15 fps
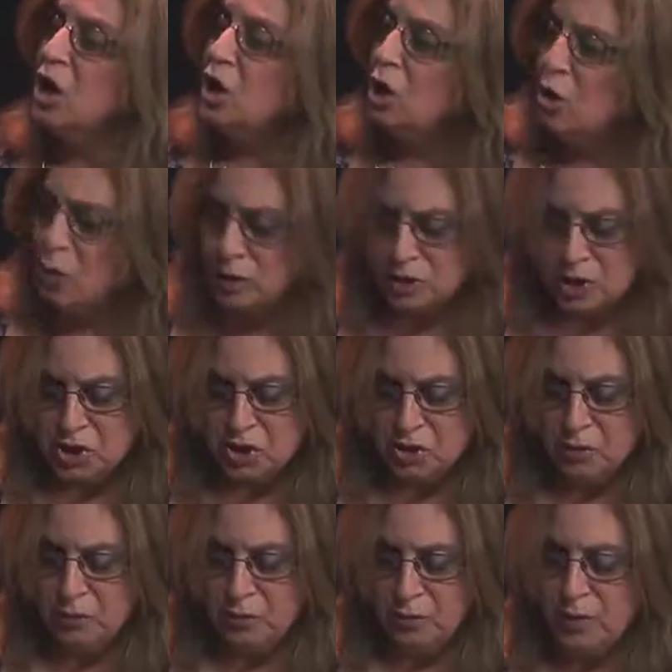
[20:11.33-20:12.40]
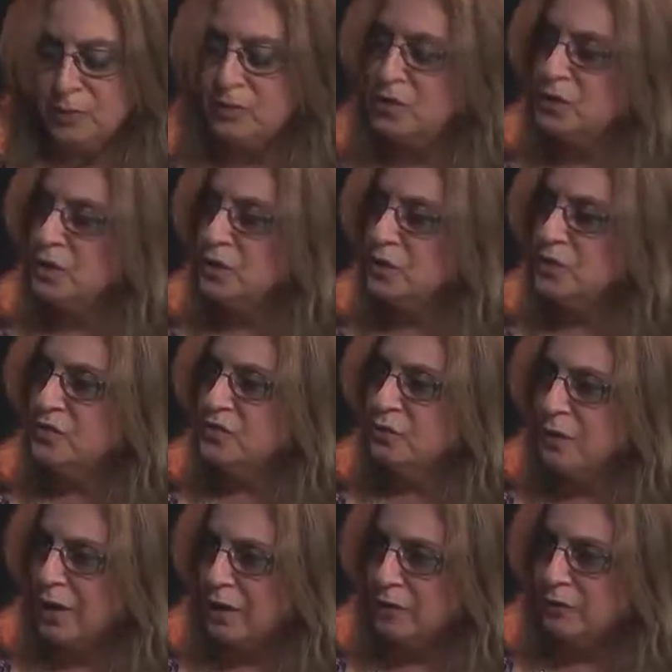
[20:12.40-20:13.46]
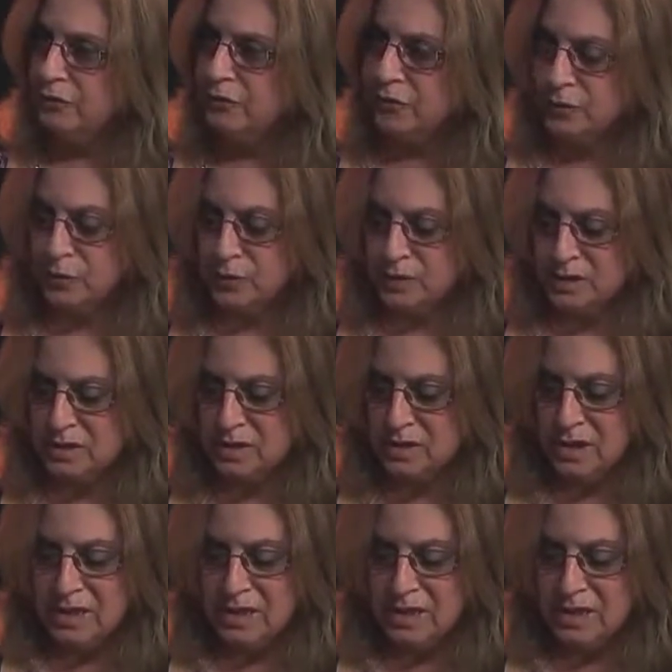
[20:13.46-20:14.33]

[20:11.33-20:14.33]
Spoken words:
Coalition promotes the use of biofuels.